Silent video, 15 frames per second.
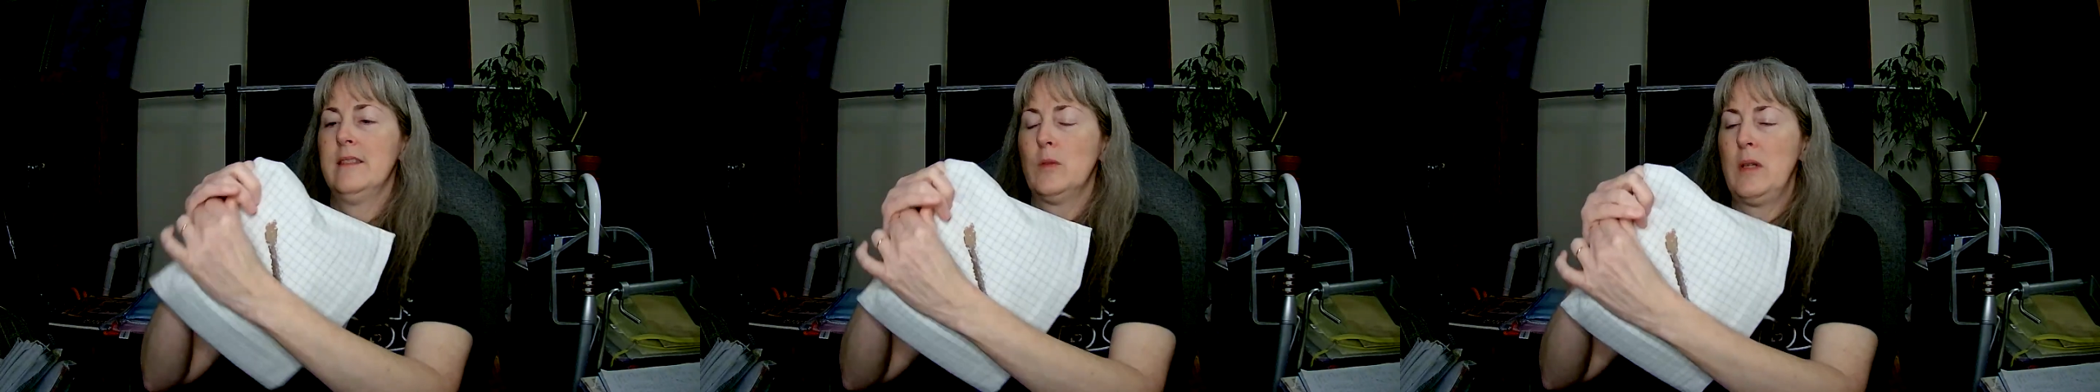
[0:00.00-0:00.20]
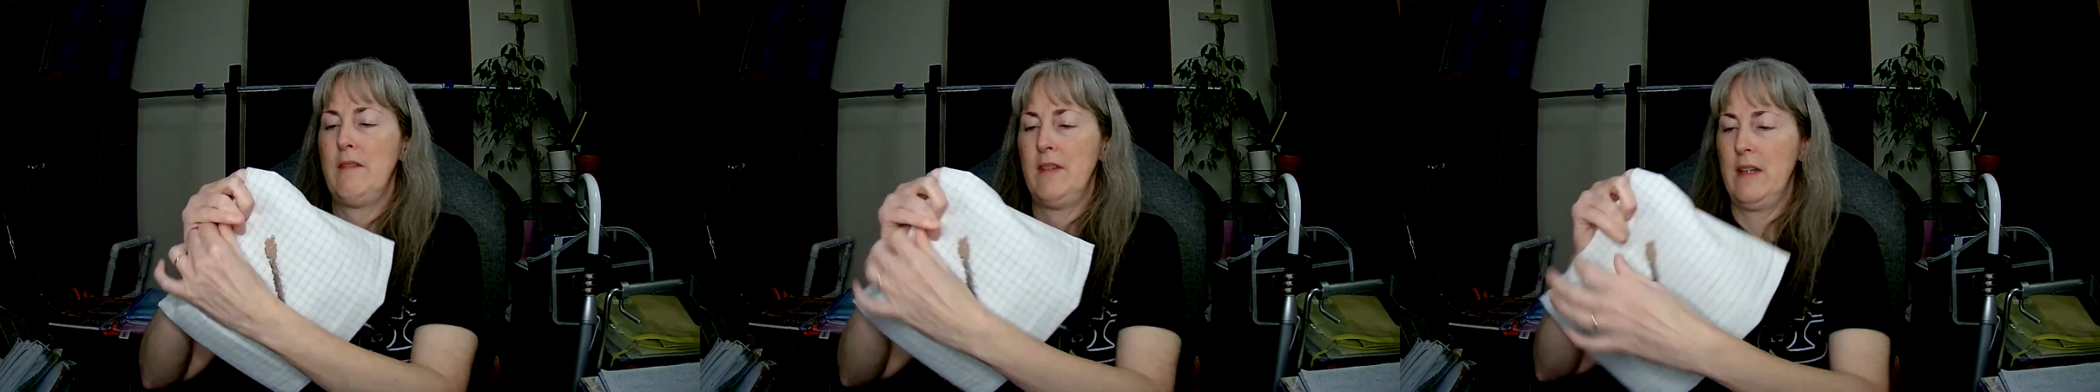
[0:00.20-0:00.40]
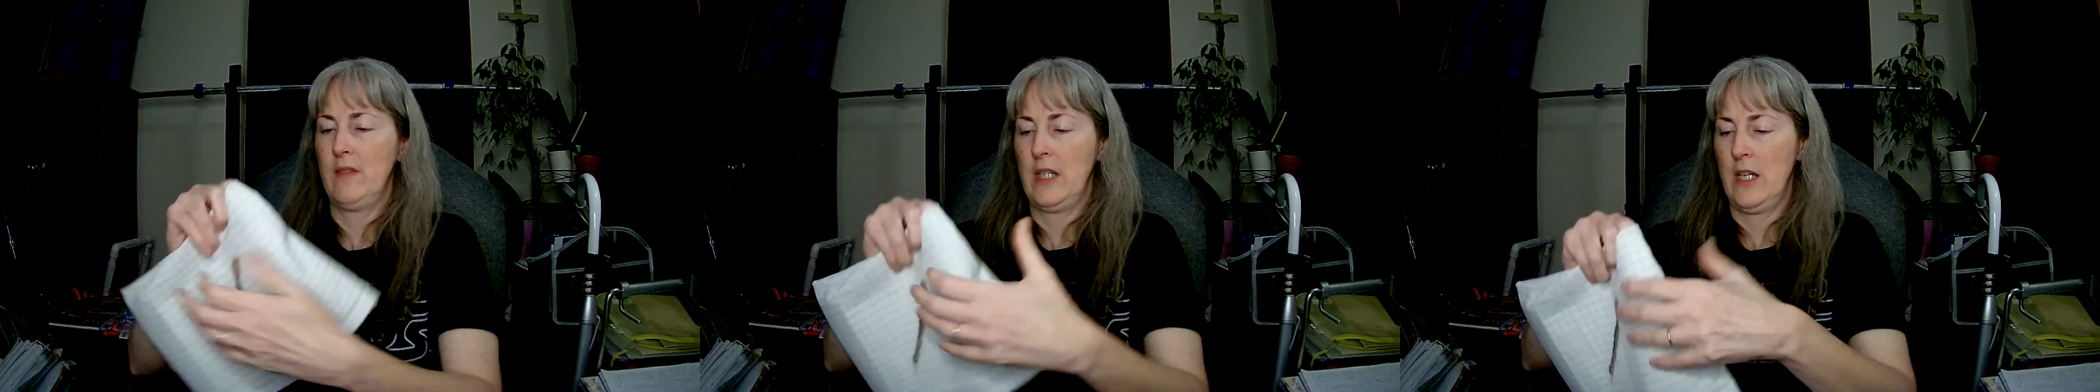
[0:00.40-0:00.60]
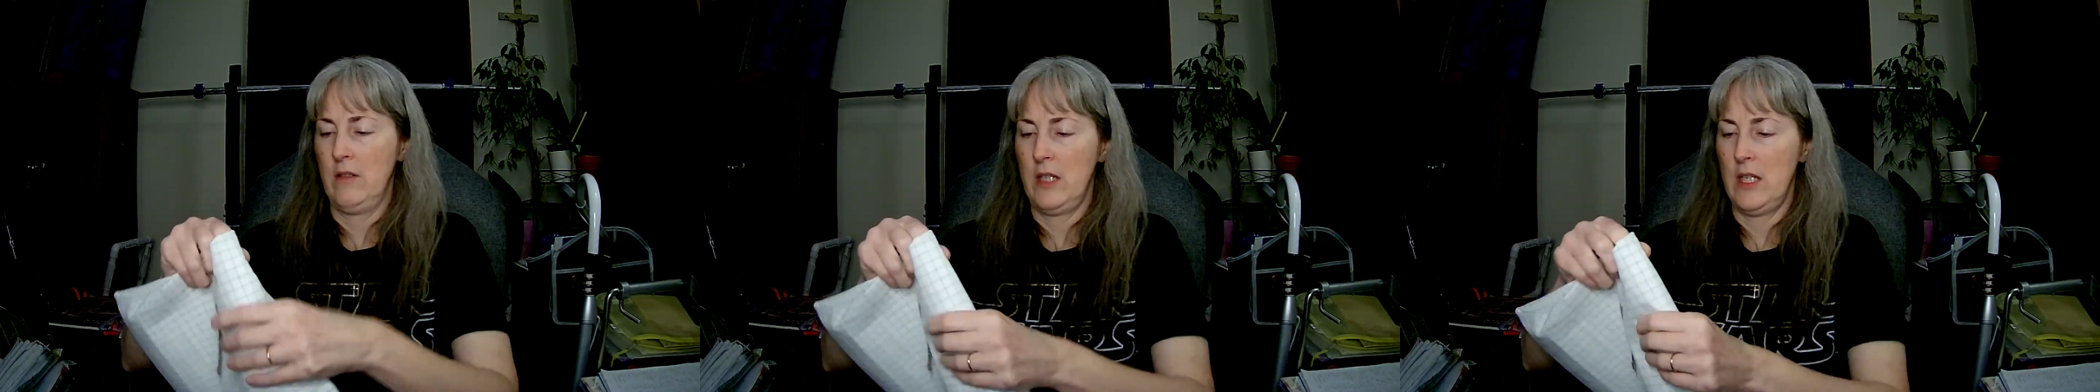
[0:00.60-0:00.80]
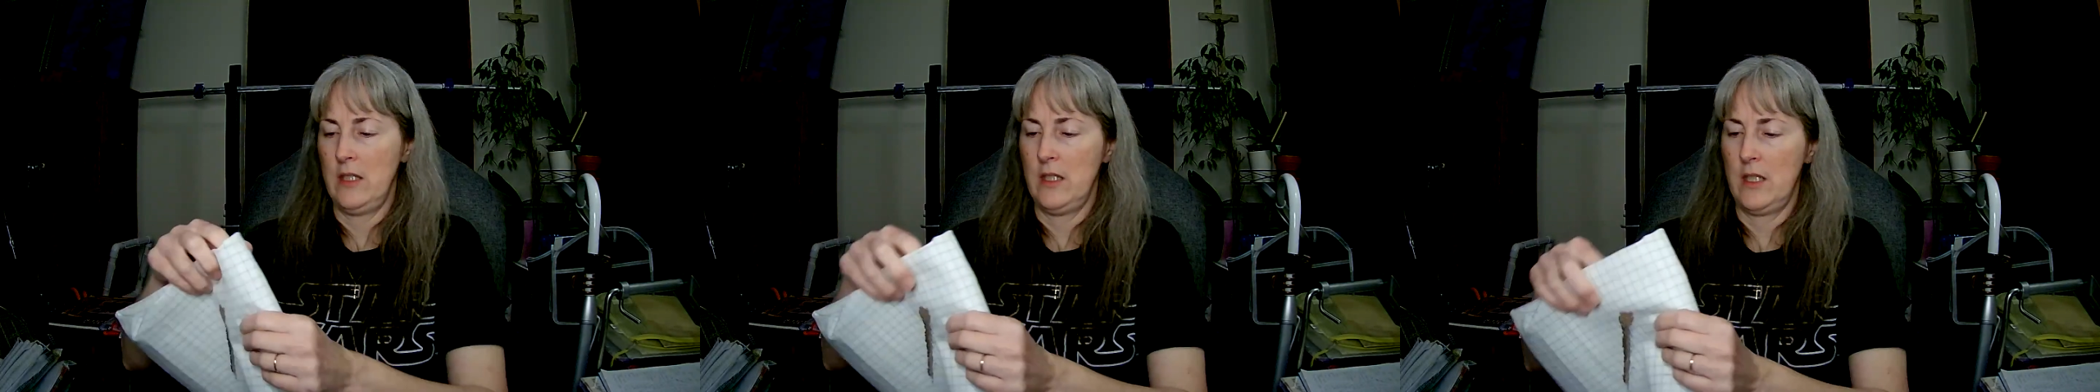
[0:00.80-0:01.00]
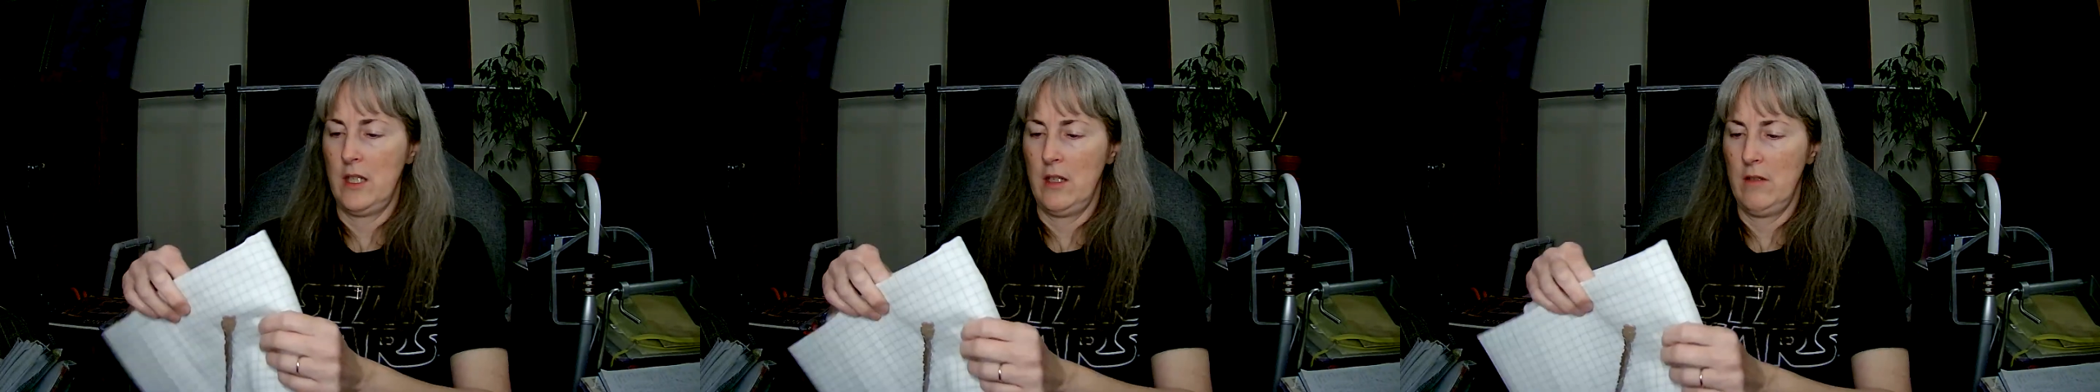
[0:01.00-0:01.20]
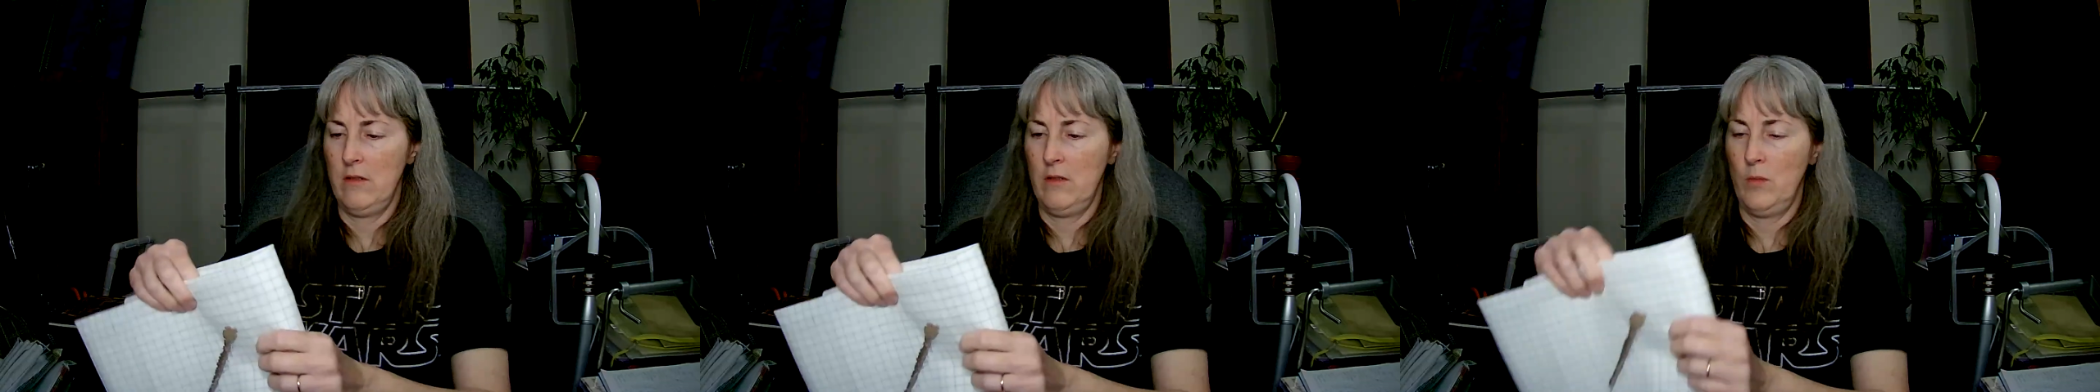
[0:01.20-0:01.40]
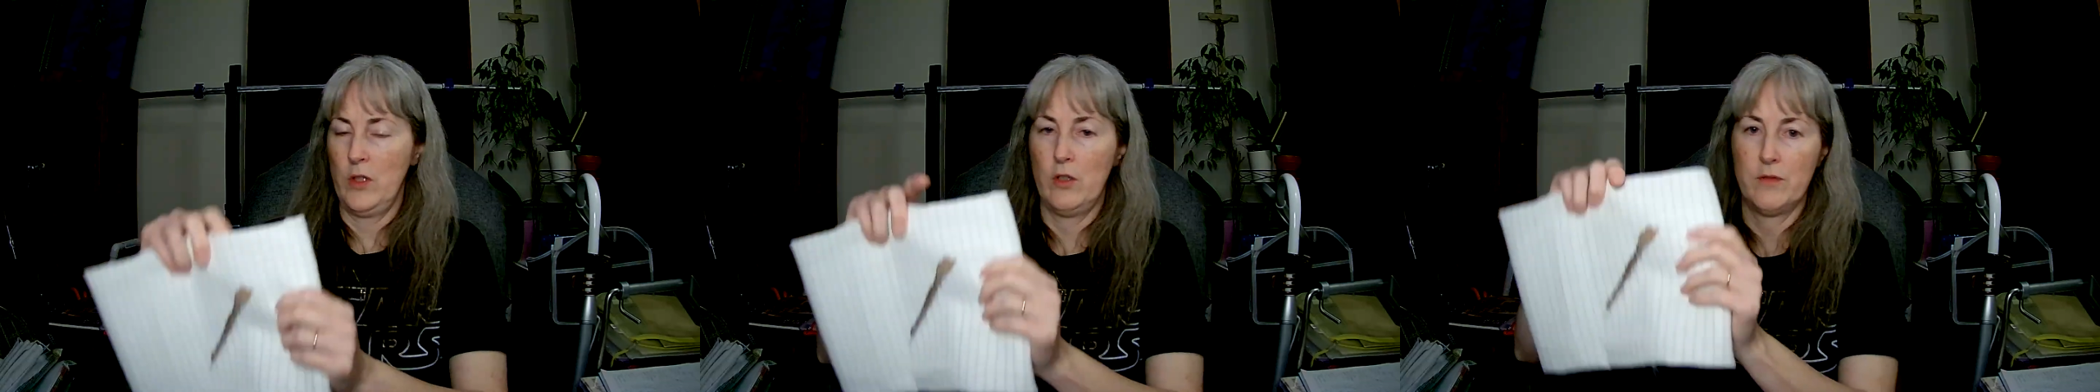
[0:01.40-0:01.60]
25 count, easy
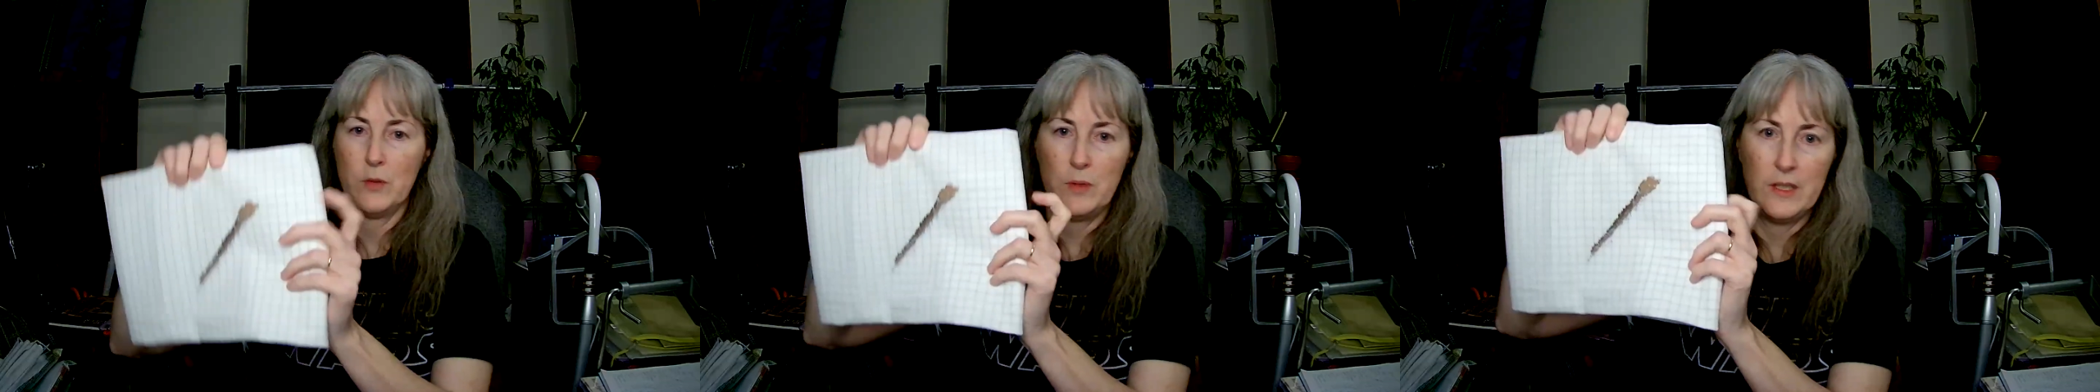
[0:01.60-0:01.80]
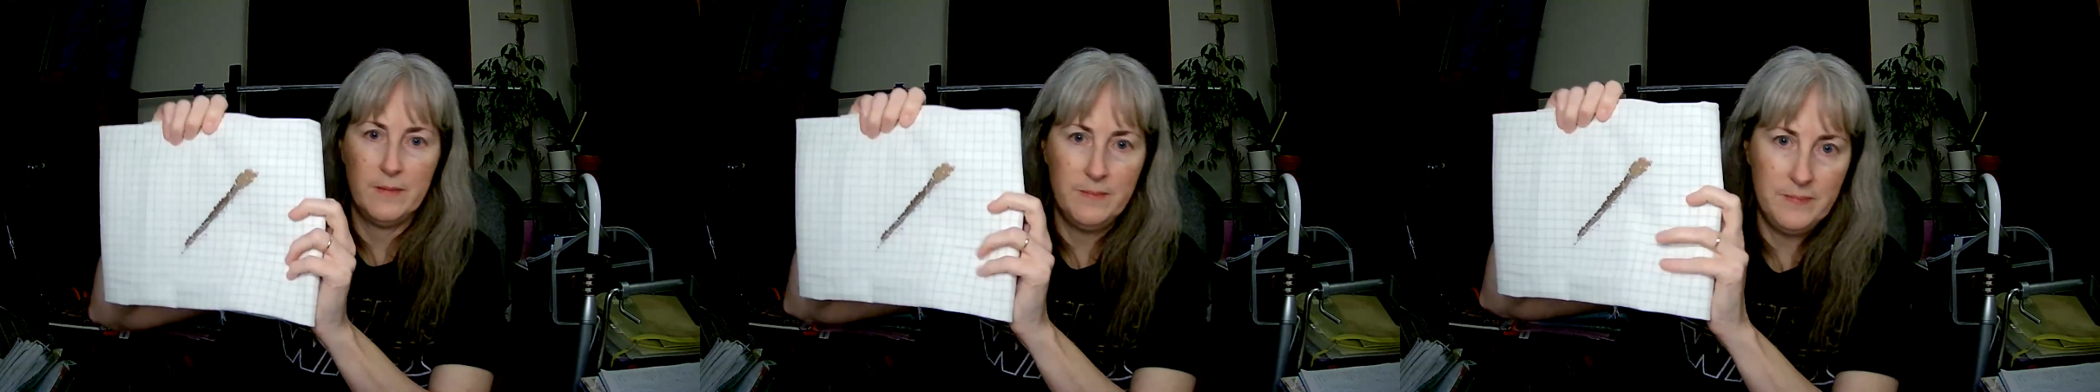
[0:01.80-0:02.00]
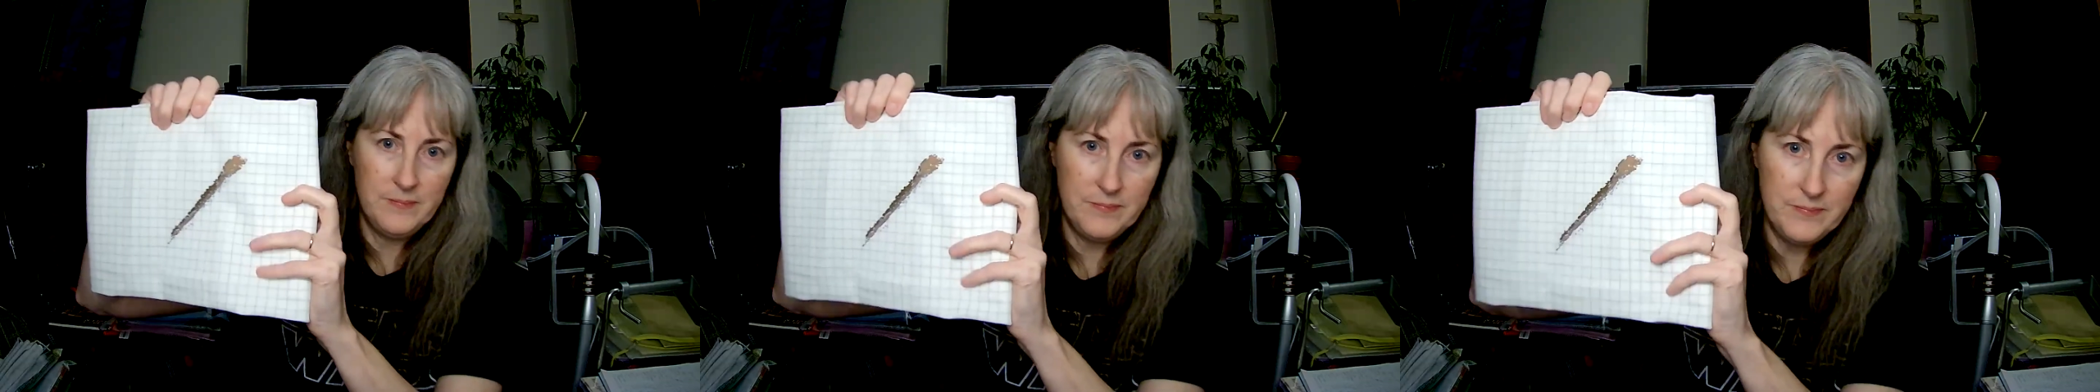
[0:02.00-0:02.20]
count, 1/1.